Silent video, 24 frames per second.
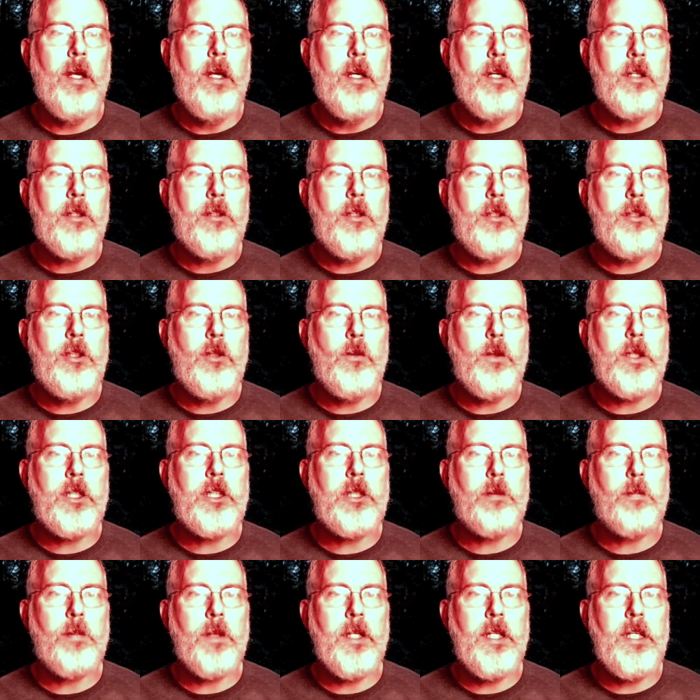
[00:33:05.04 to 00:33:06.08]
Could you
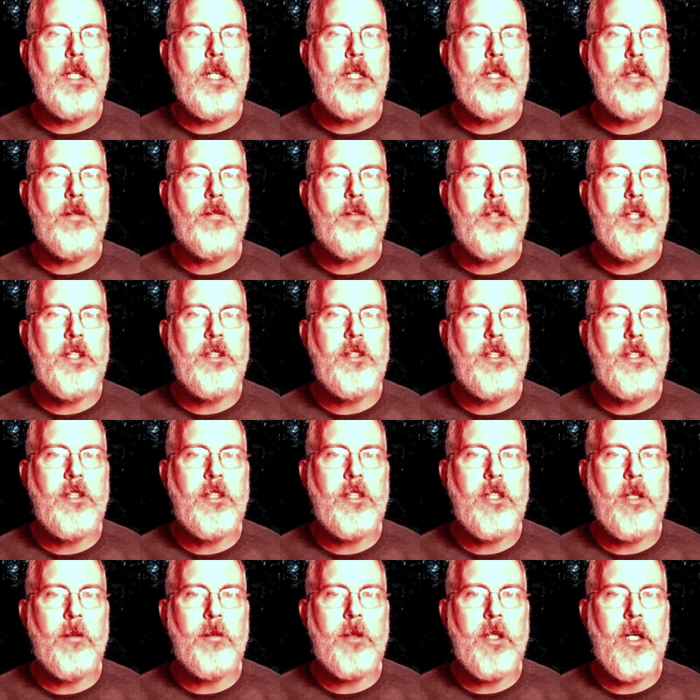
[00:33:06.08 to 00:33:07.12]
explain if this is
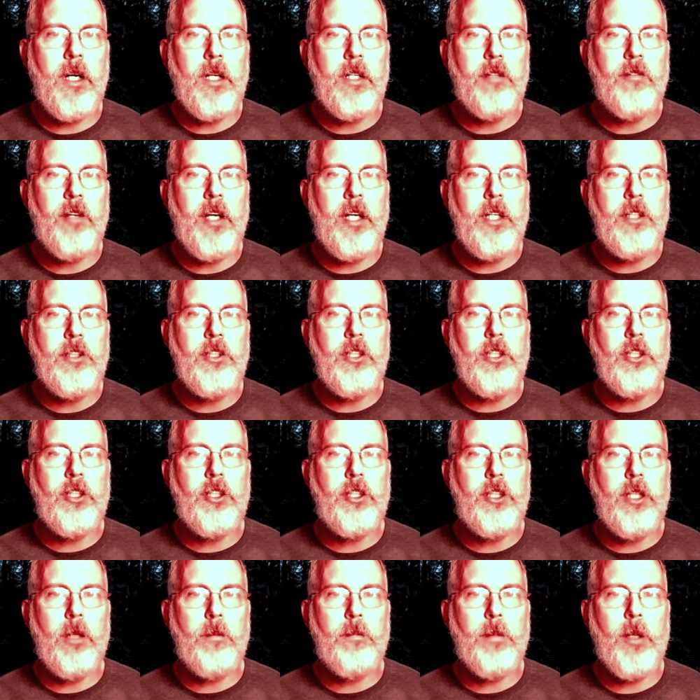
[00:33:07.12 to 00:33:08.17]
some kind of edgy
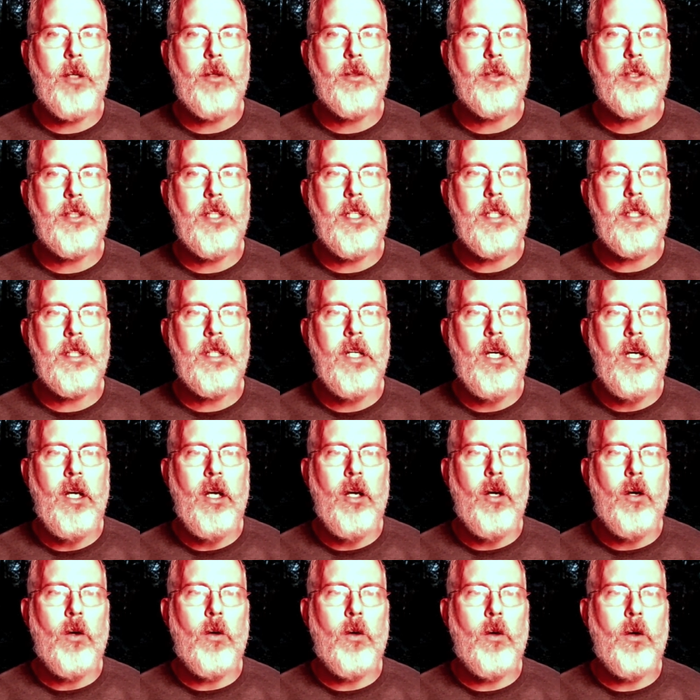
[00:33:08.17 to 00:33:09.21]
shit posting,
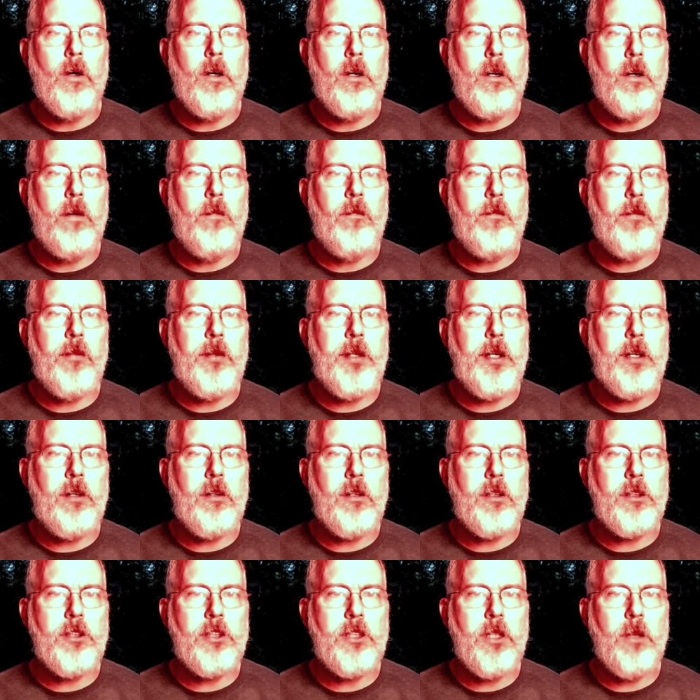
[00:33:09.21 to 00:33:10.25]
or there
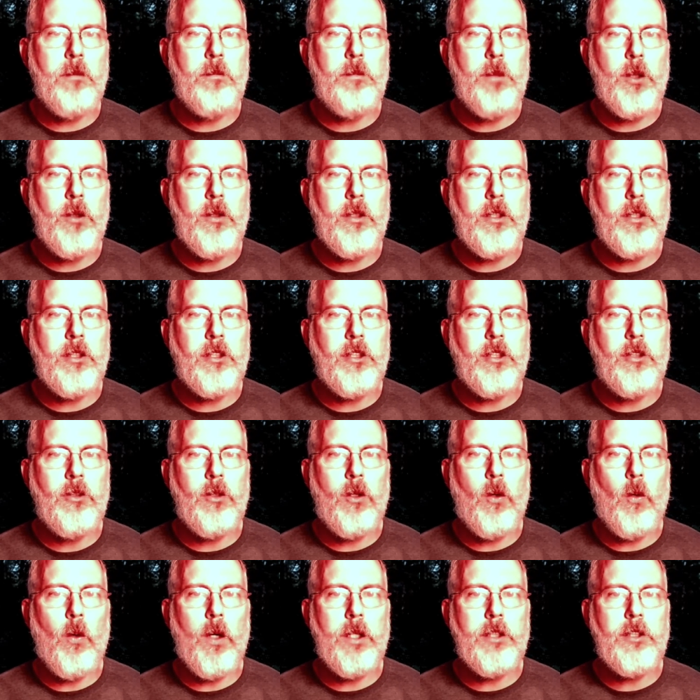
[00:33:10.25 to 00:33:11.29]
are some Buddhists who
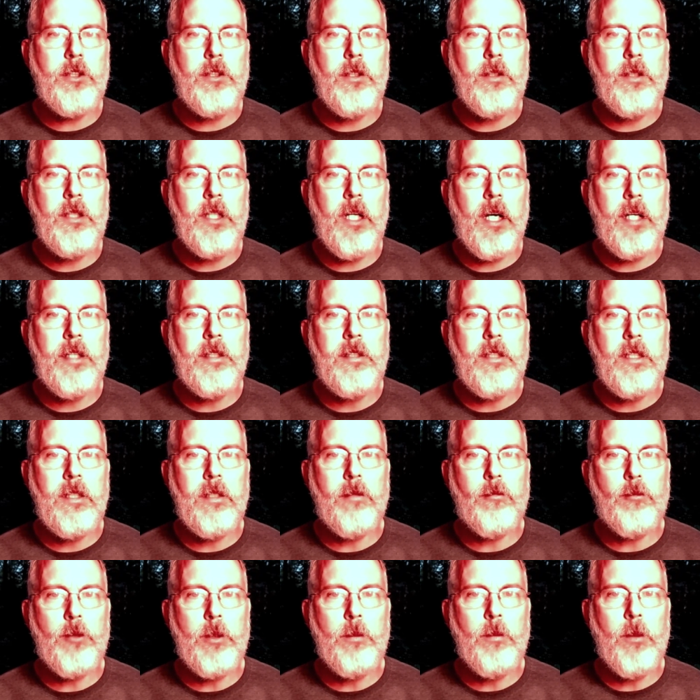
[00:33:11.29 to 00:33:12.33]
question the idea
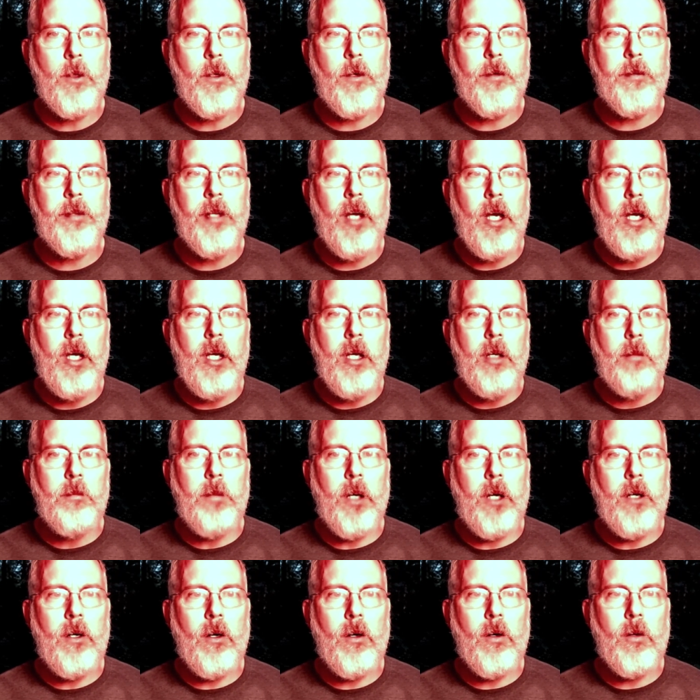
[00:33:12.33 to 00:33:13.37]
of rebirth?
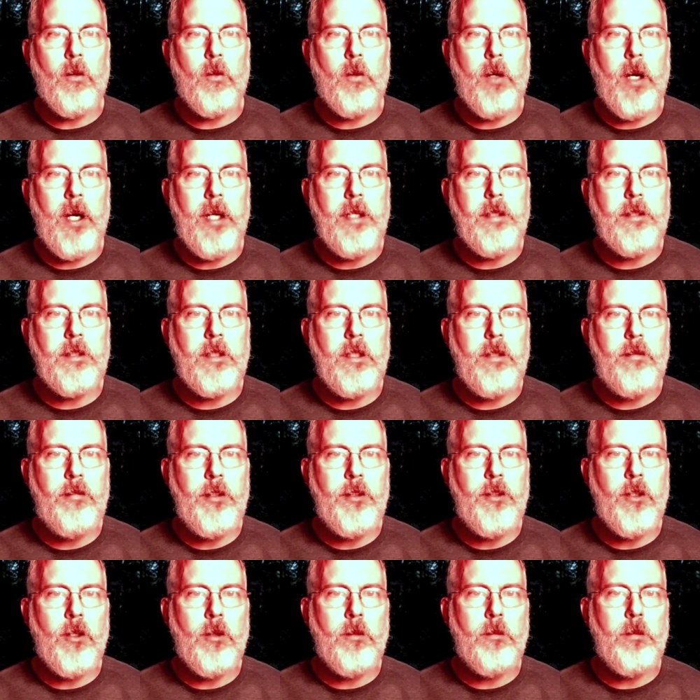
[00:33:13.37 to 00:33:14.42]
By all rights, if you
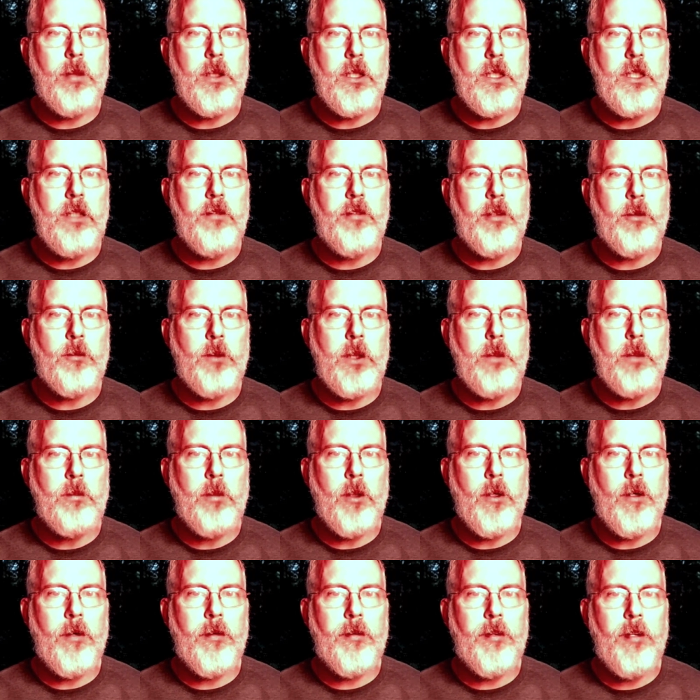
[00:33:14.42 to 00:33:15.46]
don't believe in
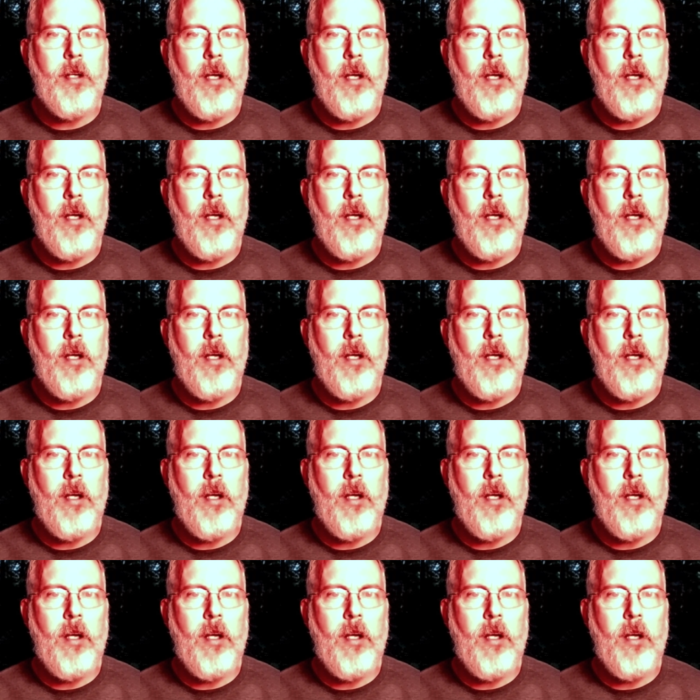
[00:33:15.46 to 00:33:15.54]
rebirth,